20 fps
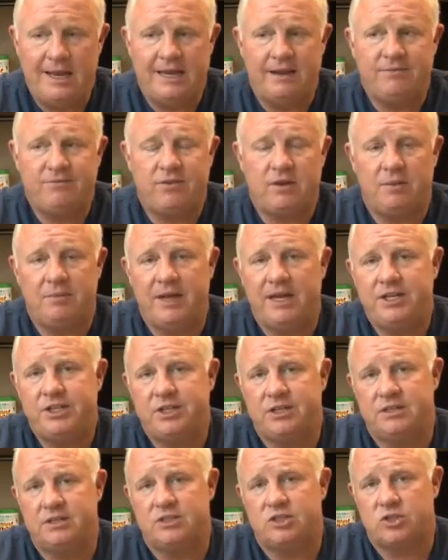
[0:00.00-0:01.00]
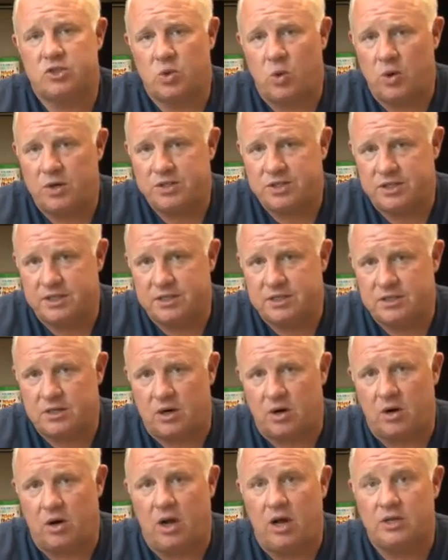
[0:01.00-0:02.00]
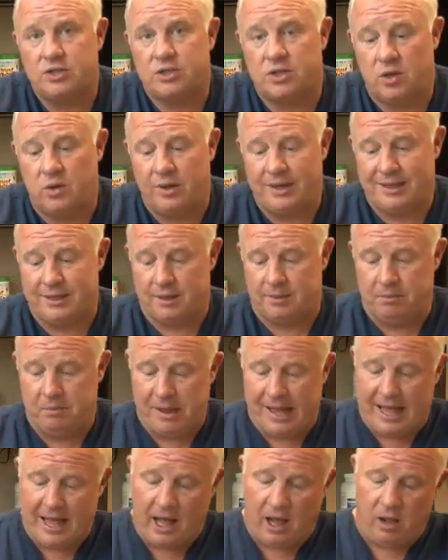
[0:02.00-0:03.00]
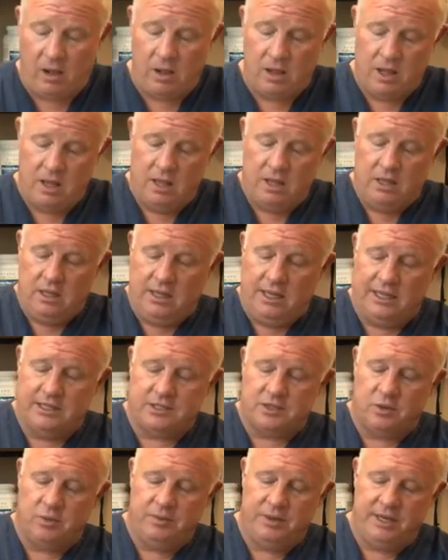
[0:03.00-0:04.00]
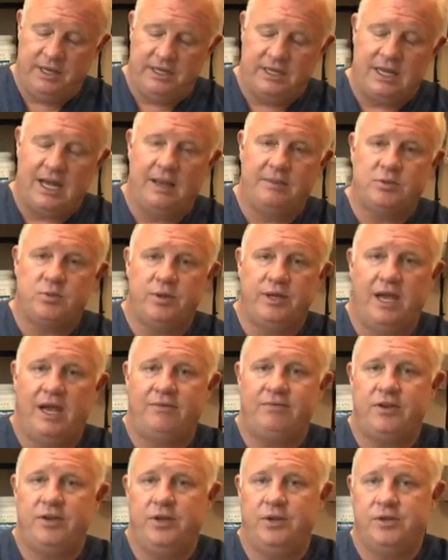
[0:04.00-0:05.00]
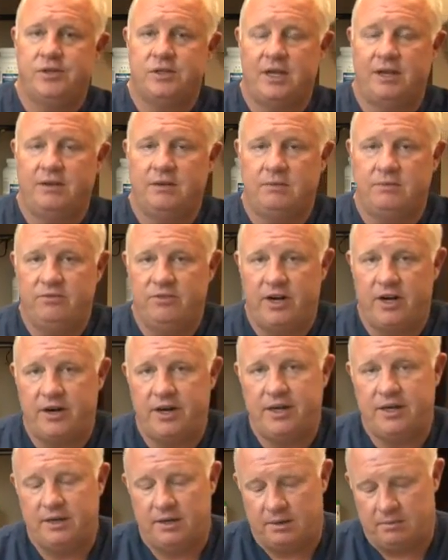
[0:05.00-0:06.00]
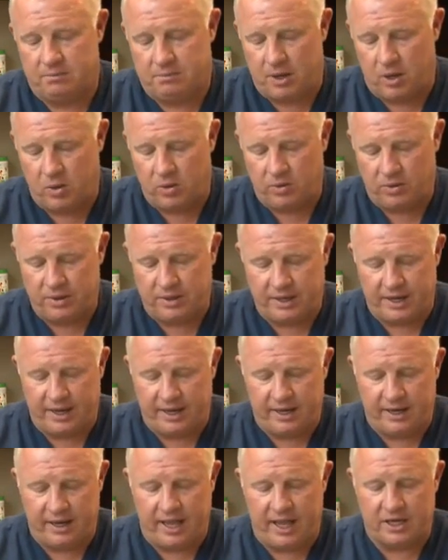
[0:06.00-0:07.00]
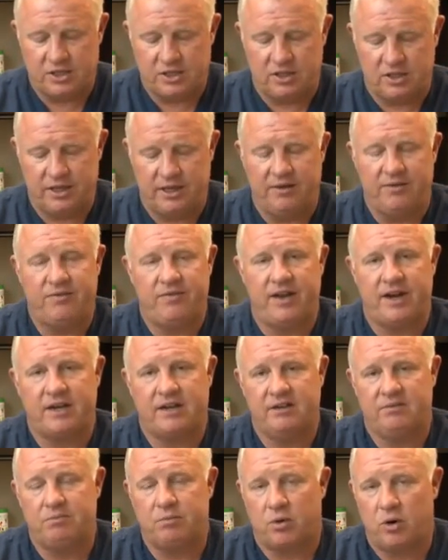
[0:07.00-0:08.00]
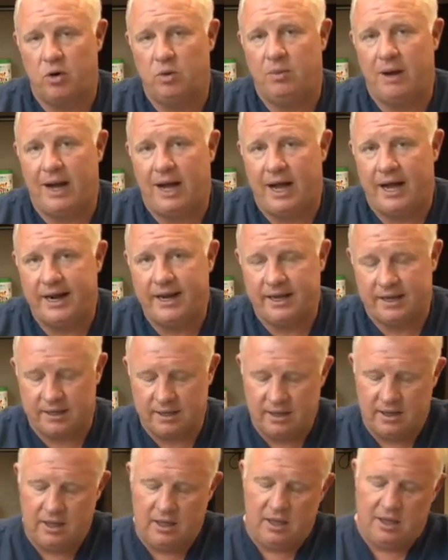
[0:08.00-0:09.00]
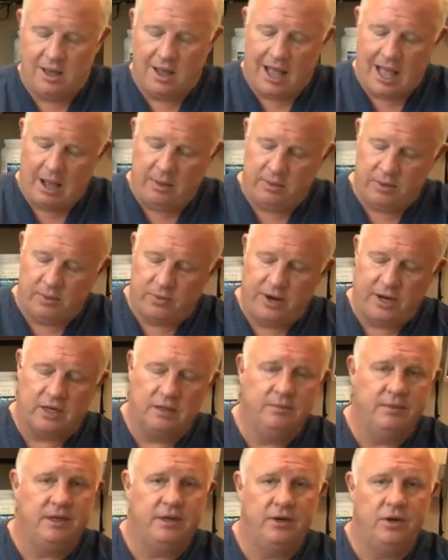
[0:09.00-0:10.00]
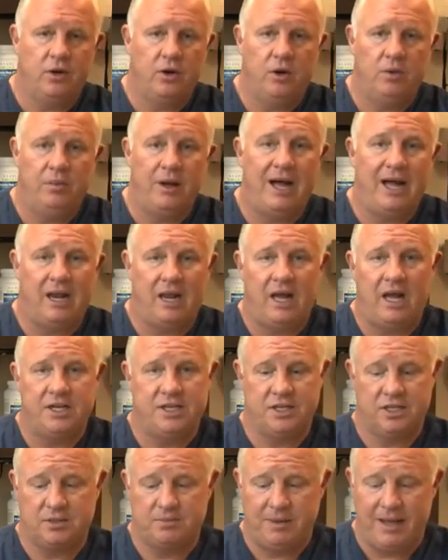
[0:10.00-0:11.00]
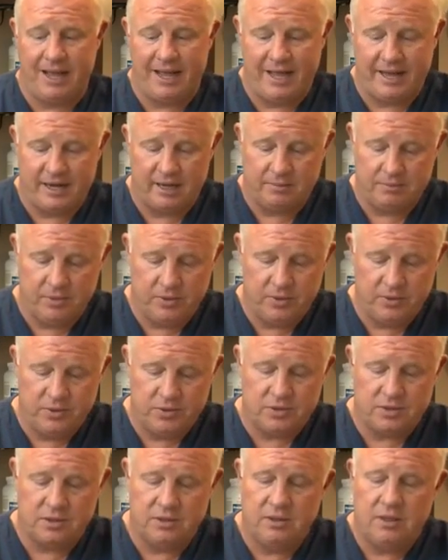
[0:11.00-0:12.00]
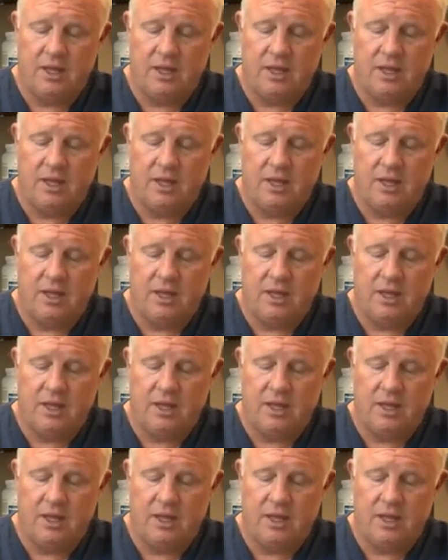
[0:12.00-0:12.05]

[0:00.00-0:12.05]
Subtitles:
Inflammation sources are also in the bowel, and so many times we have to use a very potent and actually effective probiotic. I would recommend Neurobiologix Biotic Boost.